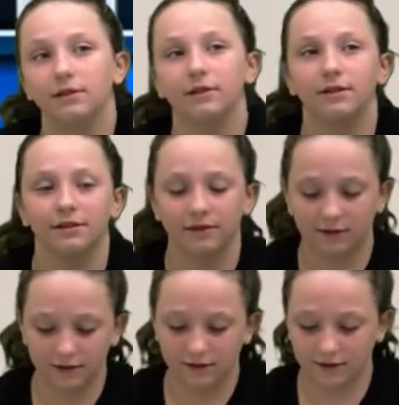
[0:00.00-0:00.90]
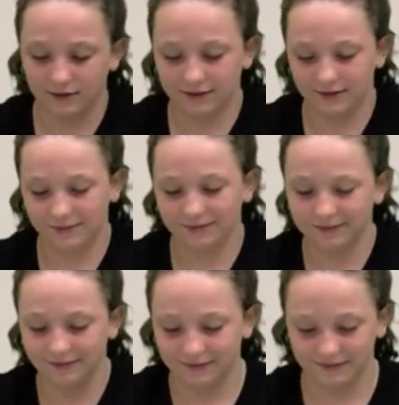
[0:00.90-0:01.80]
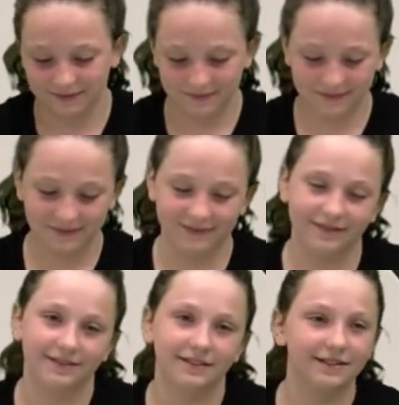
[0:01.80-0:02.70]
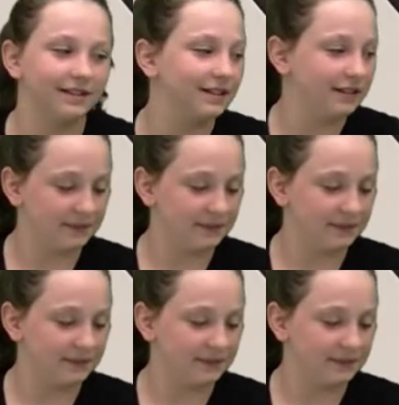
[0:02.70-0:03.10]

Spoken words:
(silence)